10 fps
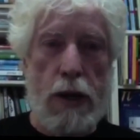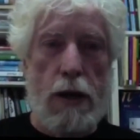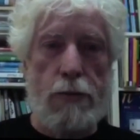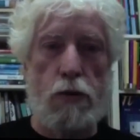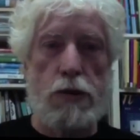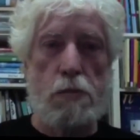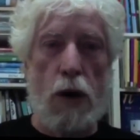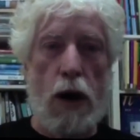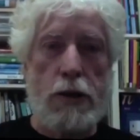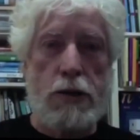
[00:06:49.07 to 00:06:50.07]
But of
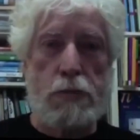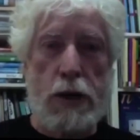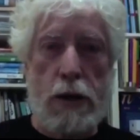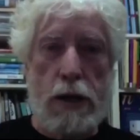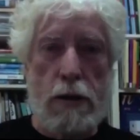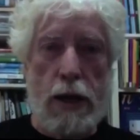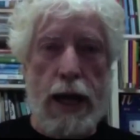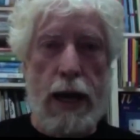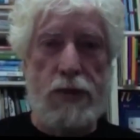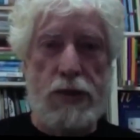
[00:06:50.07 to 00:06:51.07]
course, Marx, barely
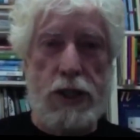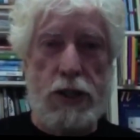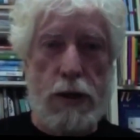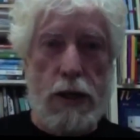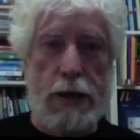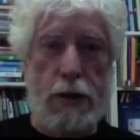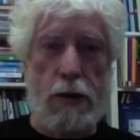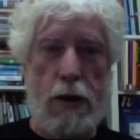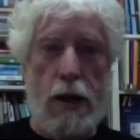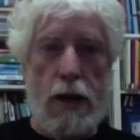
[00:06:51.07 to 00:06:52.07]
like half a century
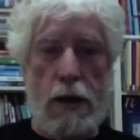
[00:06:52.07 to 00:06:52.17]
later,